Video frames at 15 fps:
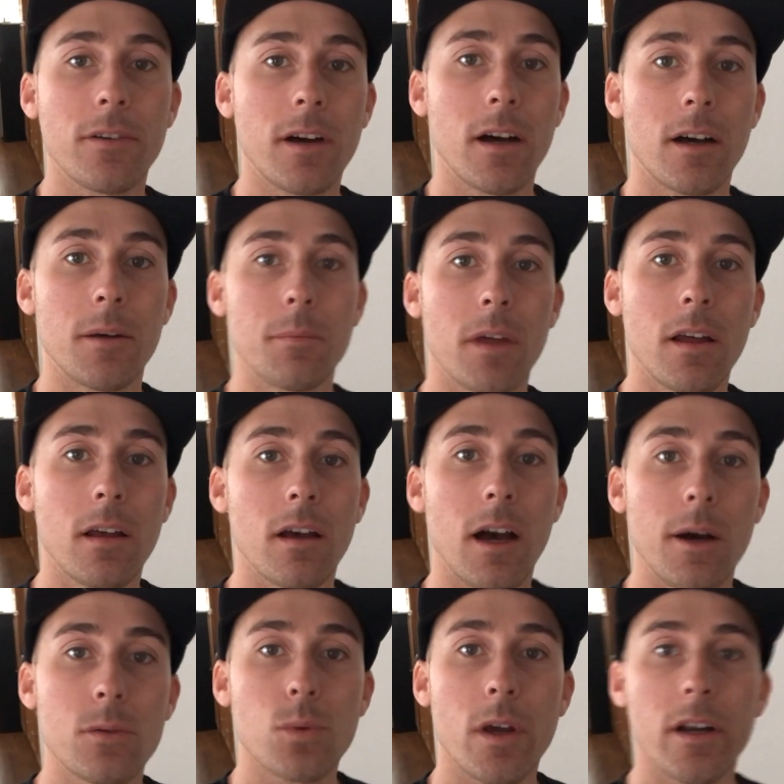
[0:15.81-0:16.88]
I
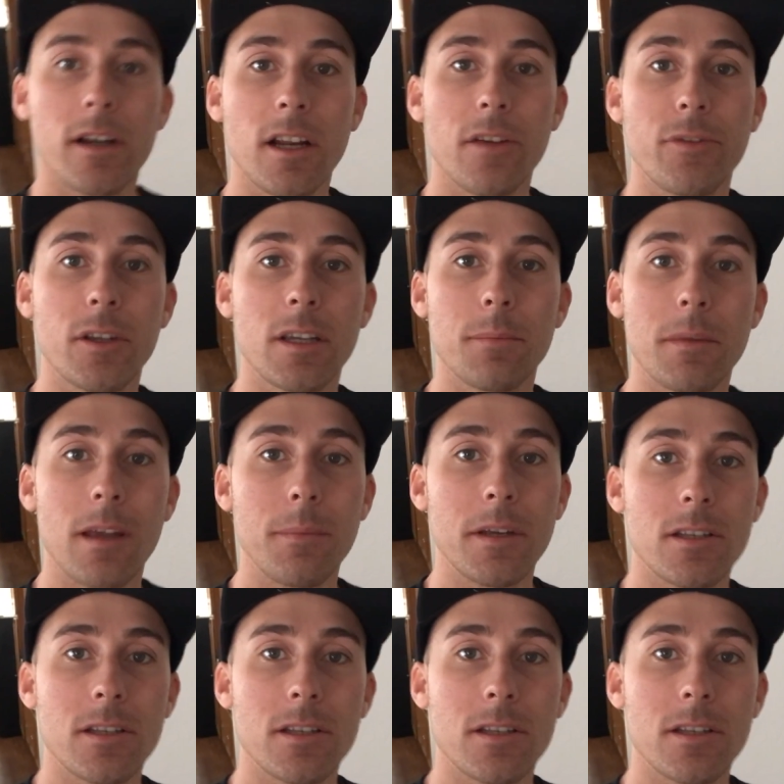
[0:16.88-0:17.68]
was wondering if you can maybe